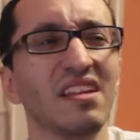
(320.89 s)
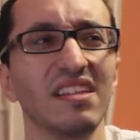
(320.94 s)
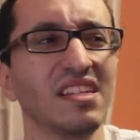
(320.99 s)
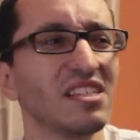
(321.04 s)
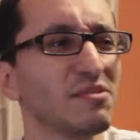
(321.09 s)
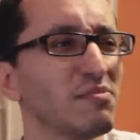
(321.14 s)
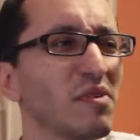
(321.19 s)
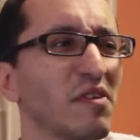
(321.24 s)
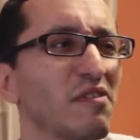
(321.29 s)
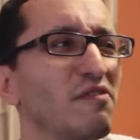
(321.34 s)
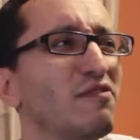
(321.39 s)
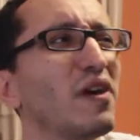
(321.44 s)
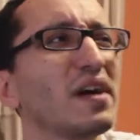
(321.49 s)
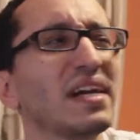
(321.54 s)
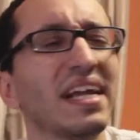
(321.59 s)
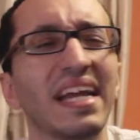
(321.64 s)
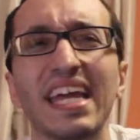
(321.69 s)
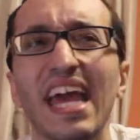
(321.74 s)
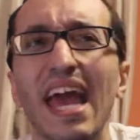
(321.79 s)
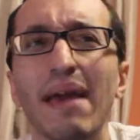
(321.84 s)
This movie
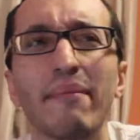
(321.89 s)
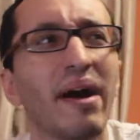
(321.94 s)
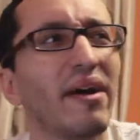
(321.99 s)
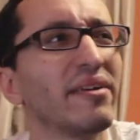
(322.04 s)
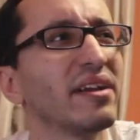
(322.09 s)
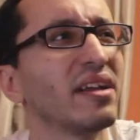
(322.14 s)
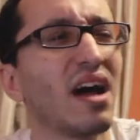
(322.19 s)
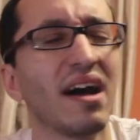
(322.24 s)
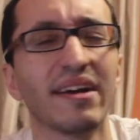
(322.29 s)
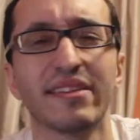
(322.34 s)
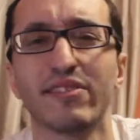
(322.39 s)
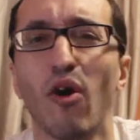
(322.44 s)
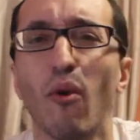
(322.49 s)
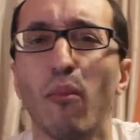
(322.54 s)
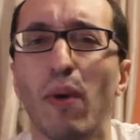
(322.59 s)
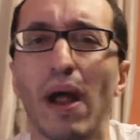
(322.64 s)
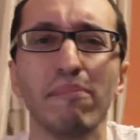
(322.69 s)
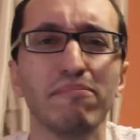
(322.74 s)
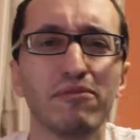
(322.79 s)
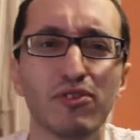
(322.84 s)
fucking came out in
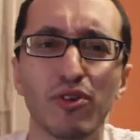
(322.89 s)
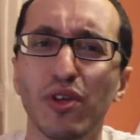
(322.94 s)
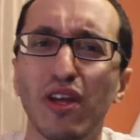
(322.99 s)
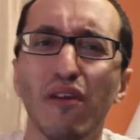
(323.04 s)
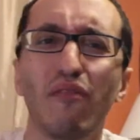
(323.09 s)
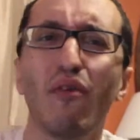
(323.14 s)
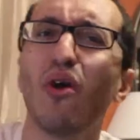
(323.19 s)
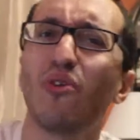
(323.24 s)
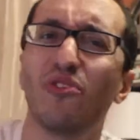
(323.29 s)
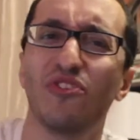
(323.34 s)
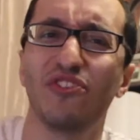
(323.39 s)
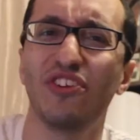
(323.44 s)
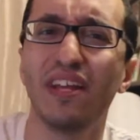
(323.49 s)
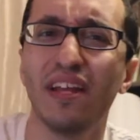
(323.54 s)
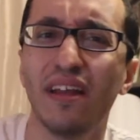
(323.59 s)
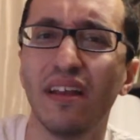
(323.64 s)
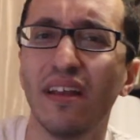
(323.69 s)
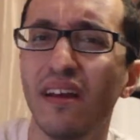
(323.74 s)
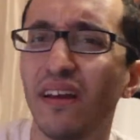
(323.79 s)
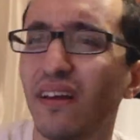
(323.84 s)
October. I'm sure you've all seen
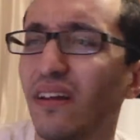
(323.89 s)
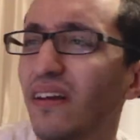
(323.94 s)
it.